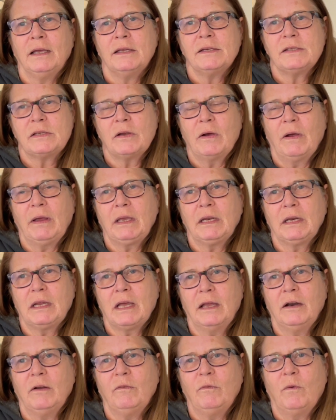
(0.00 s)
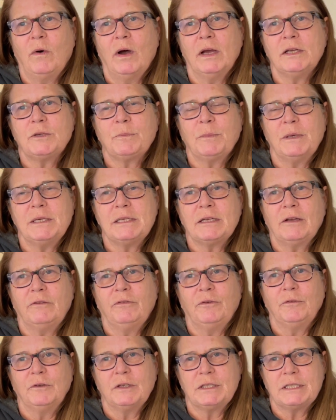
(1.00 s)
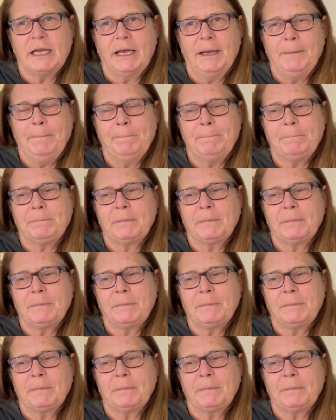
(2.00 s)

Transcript: so I can kind of watch myself over time.